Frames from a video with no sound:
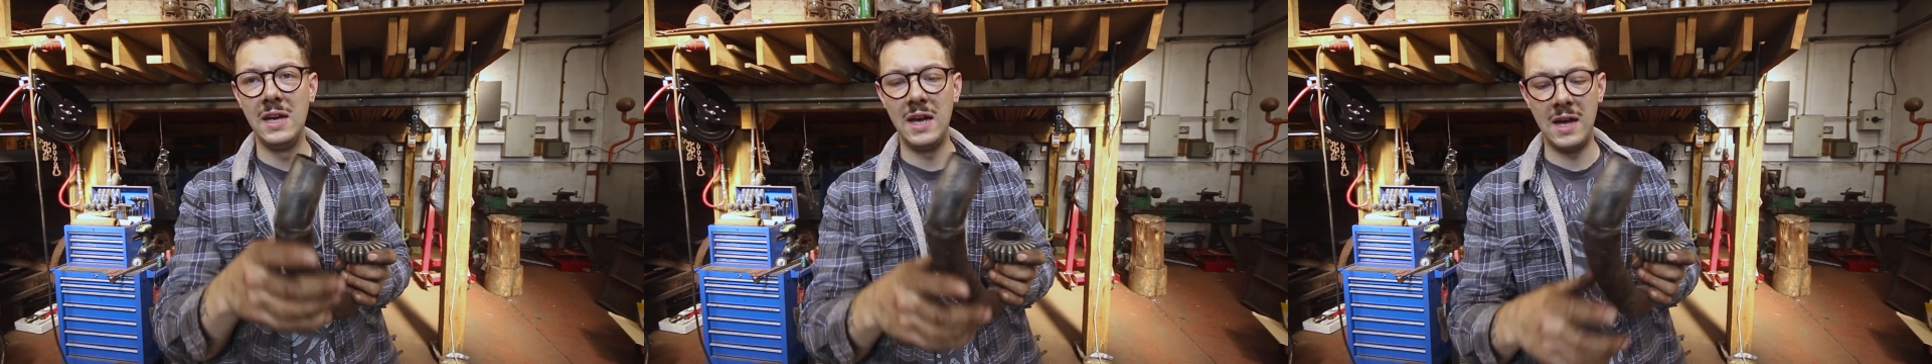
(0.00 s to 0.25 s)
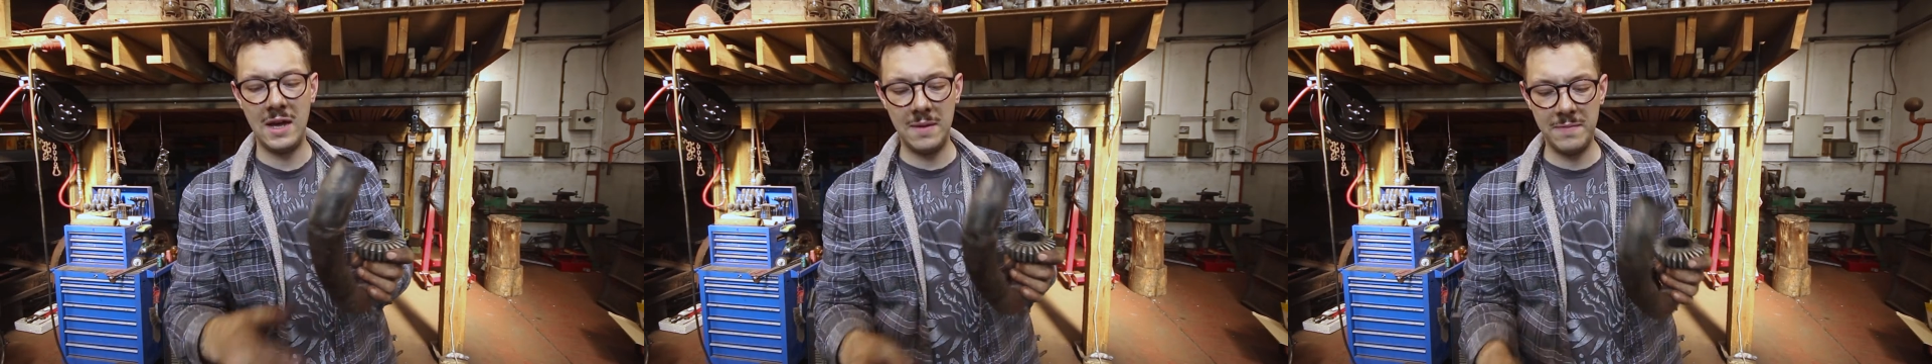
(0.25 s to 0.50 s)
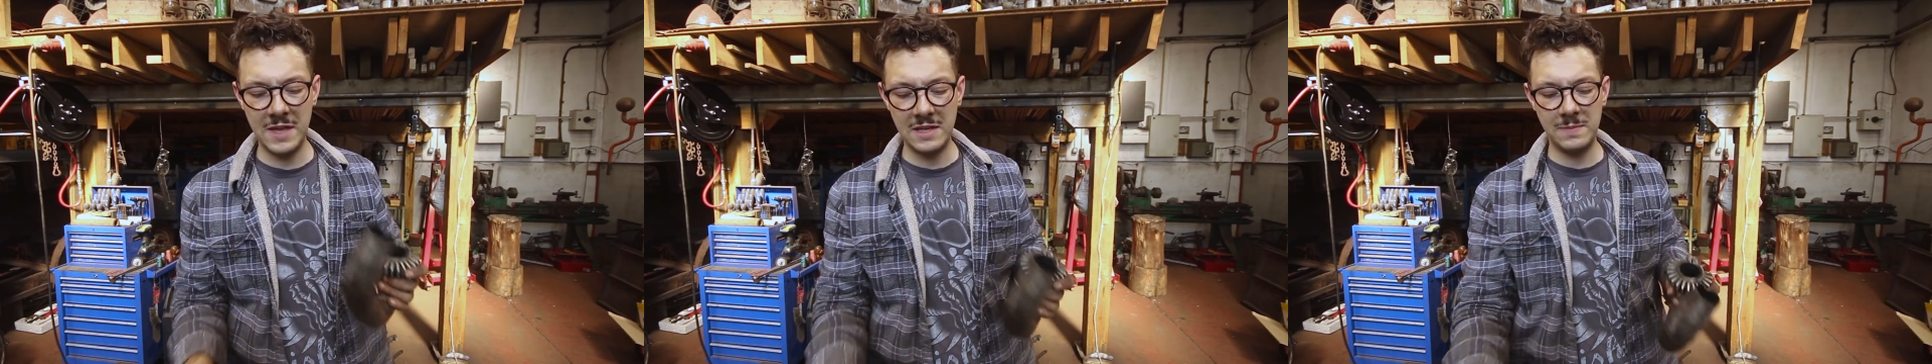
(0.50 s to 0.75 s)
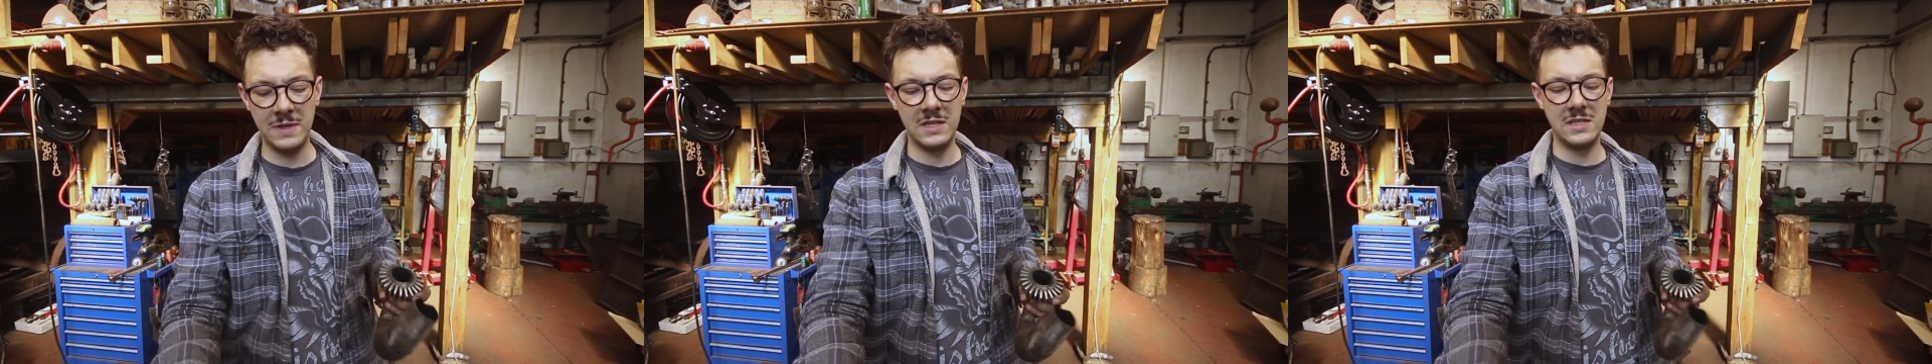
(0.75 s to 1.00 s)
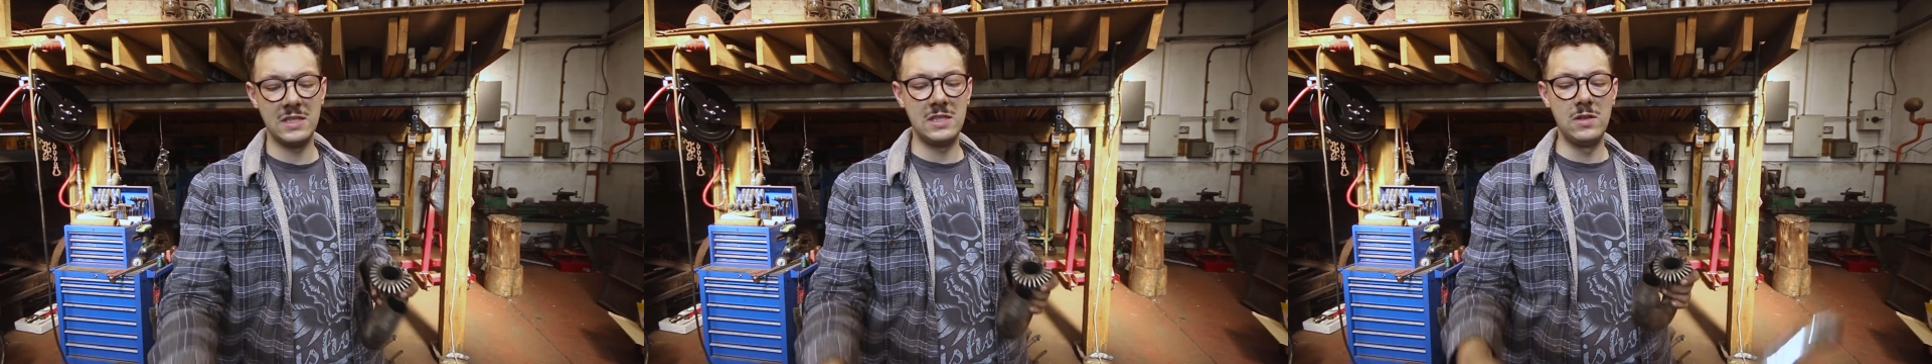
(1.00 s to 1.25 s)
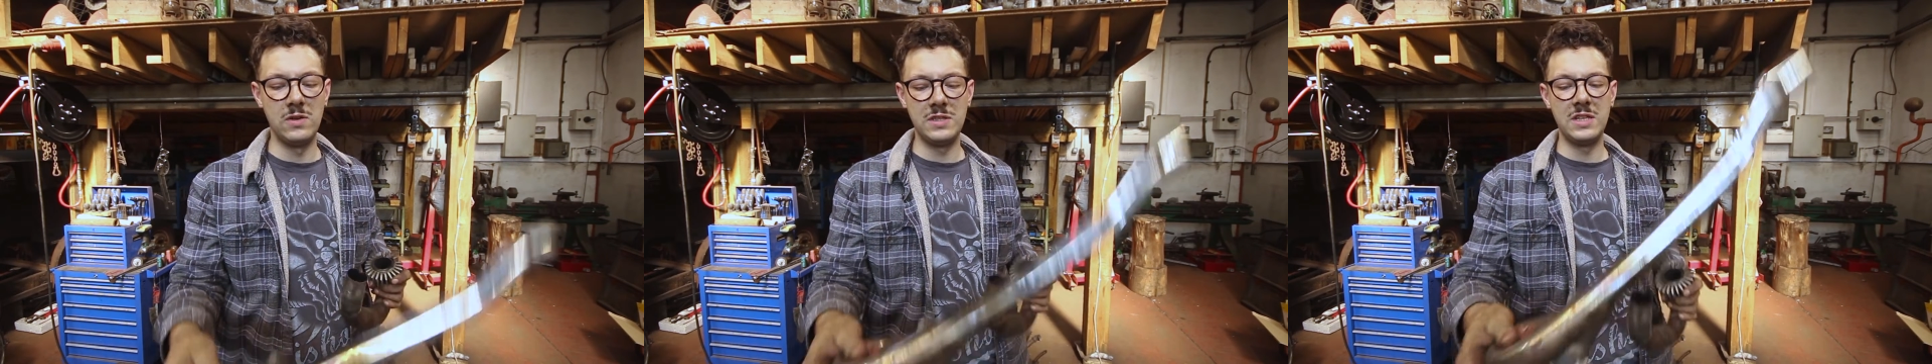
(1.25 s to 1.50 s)
That's because it
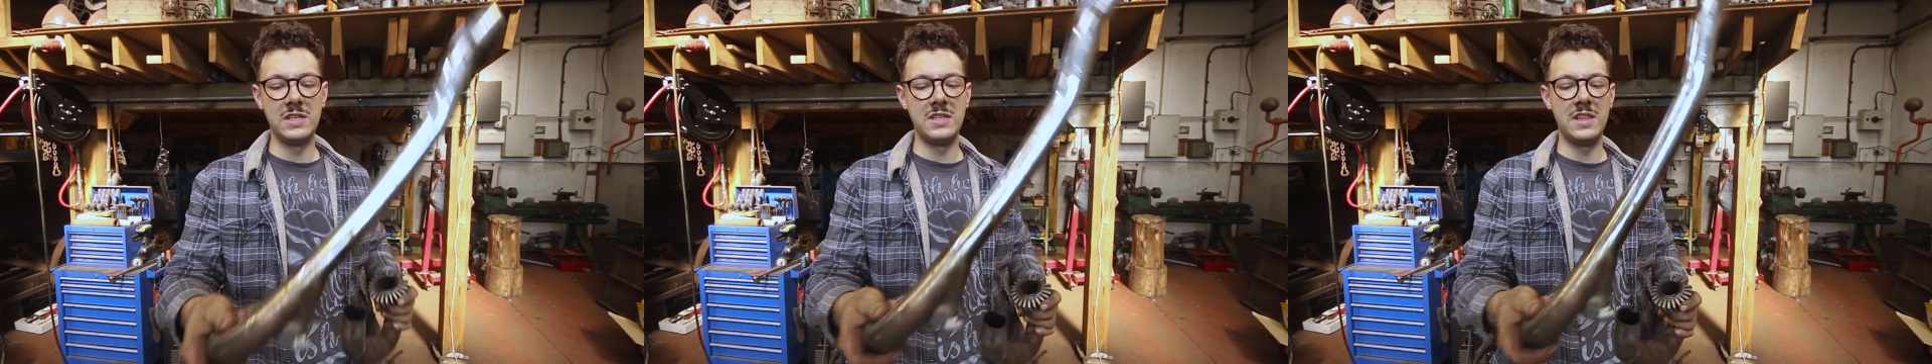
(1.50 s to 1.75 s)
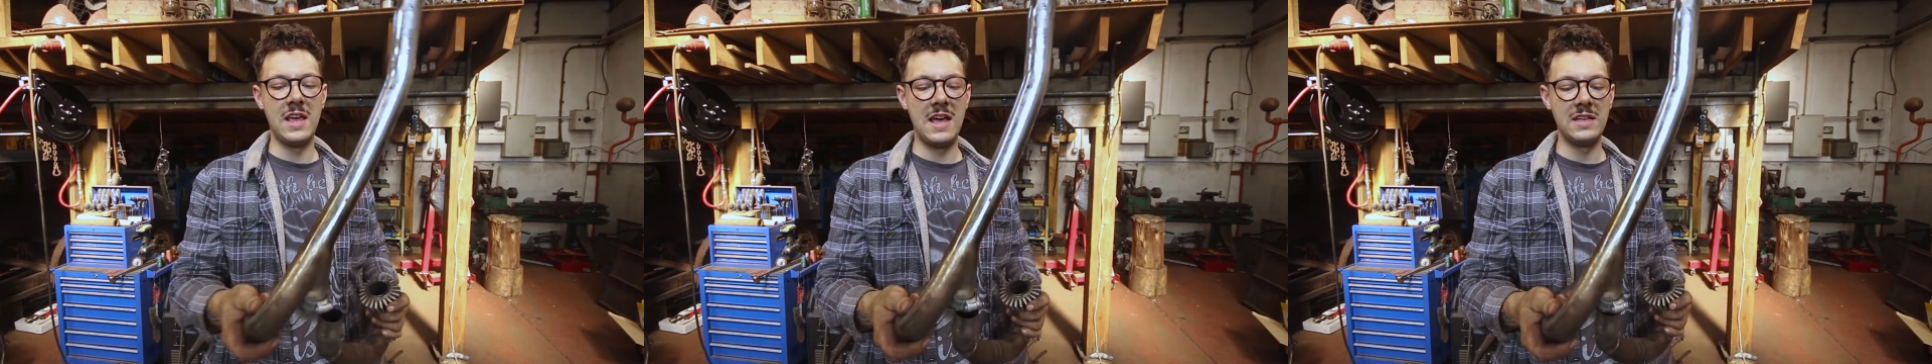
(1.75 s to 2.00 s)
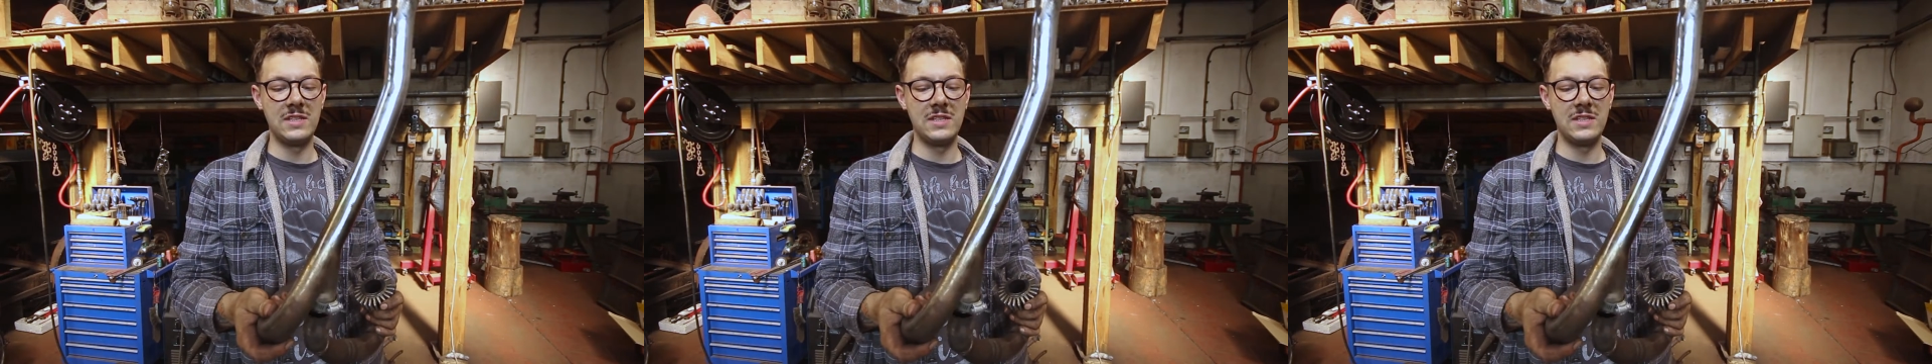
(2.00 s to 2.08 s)
slots into there,